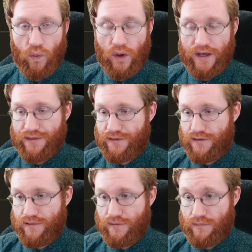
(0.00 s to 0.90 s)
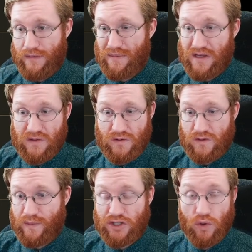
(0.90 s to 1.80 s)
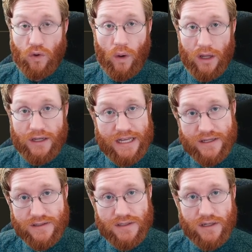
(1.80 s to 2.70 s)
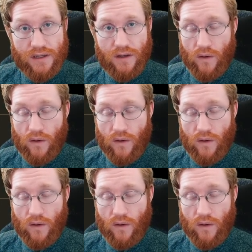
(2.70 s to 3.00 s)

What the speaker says: with maybe special qualities